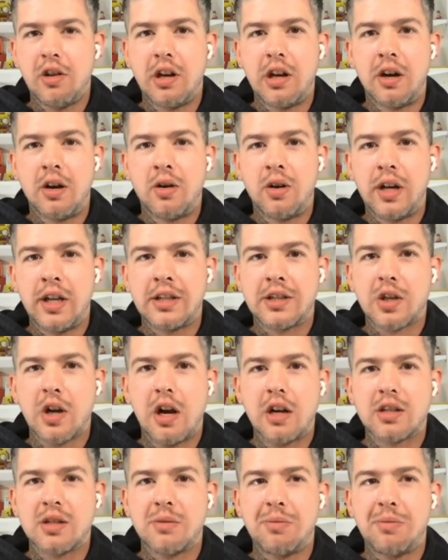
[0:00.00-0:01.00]
you know, and
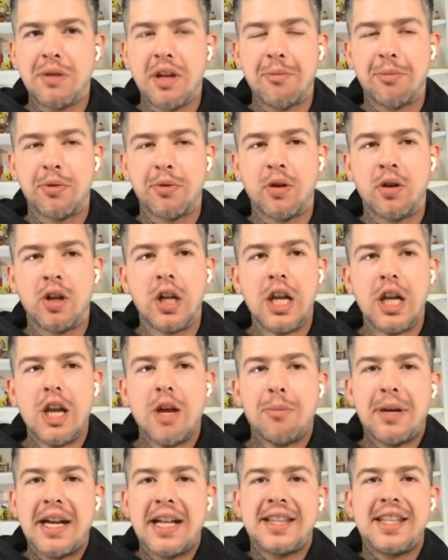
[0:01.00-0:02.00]
talk to people.
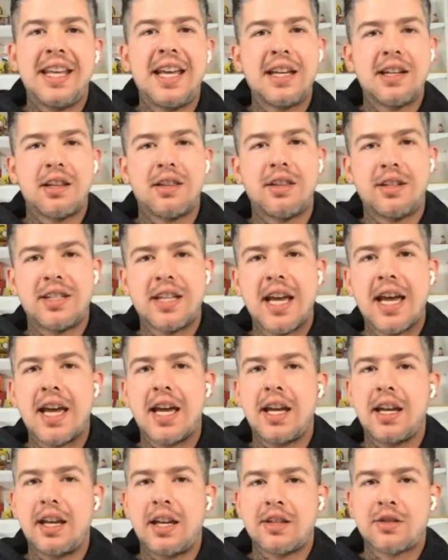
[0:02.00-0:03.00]
But at the end of the
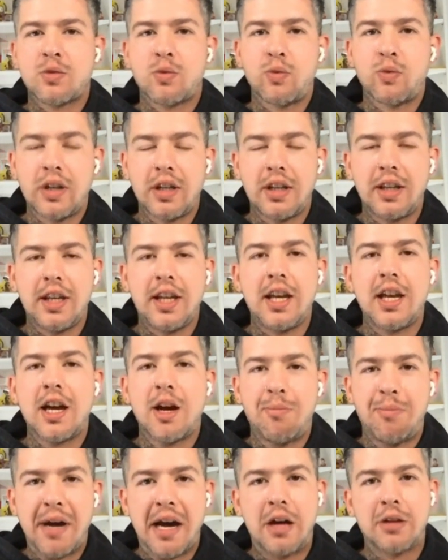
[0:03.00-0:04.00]
day, it's really
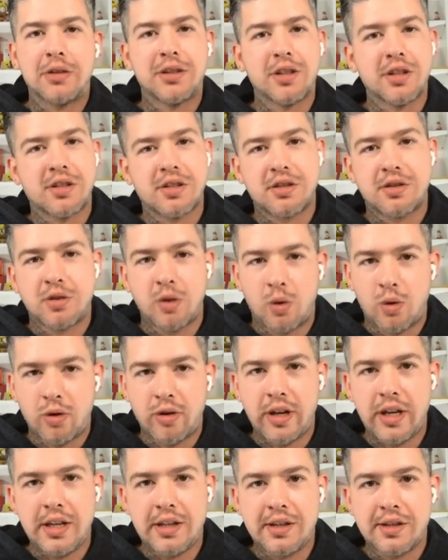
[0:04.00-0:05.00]
about the
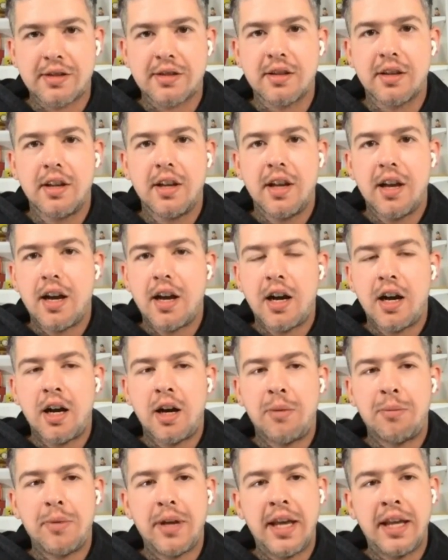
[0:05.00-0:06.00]
stories
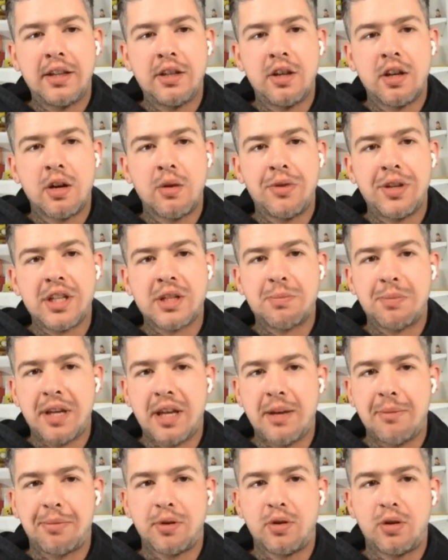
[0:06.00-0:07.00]
um, and you know these
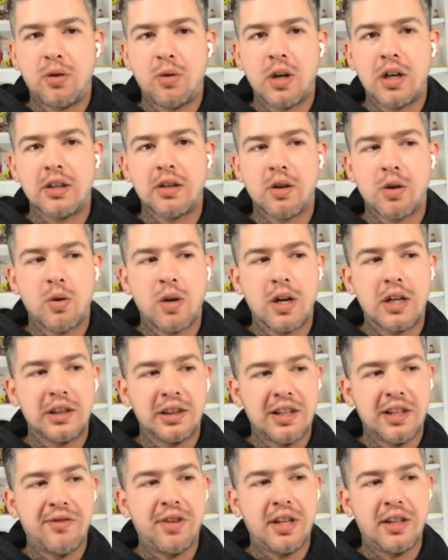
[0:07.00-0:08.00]
people who are who are
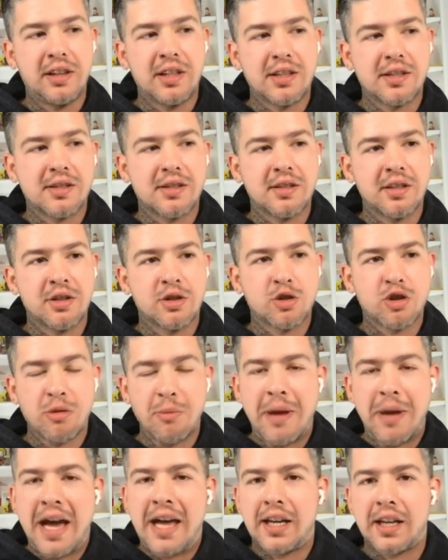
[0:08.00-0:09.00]
living this this
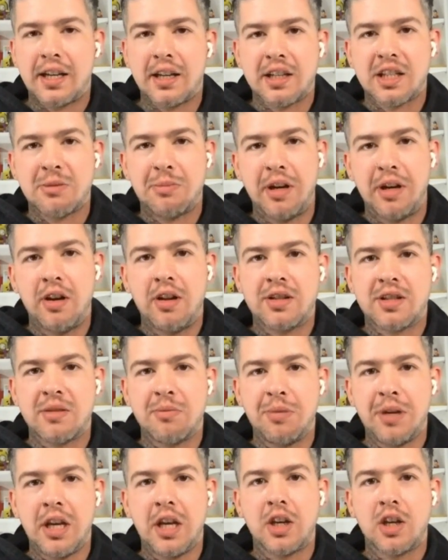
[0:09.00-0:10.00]
traumatic experience
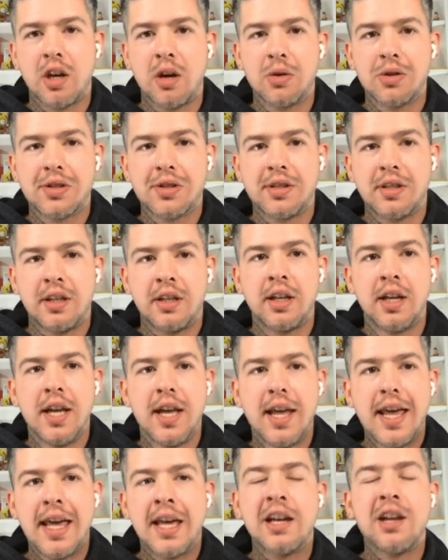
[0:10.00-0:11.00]
of being ghosted
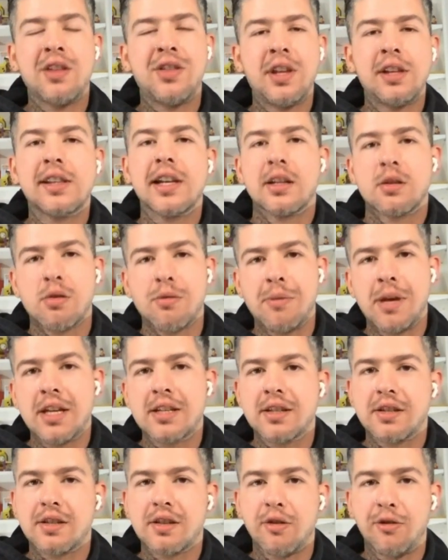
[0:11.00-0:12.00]
and I think that's what
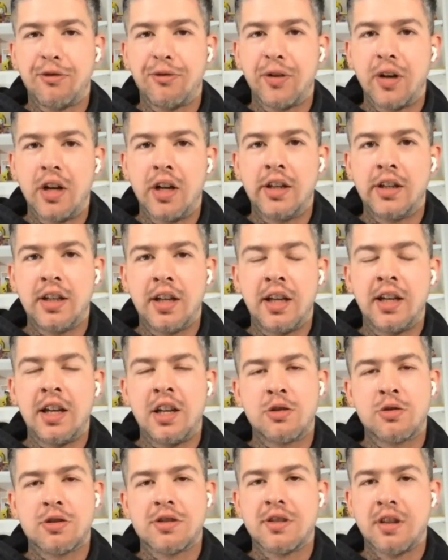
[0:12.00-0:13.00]
makes it so fun and
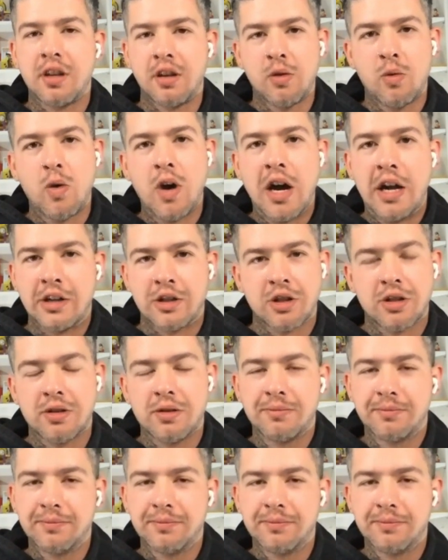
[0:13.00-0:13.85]
interesting to watch.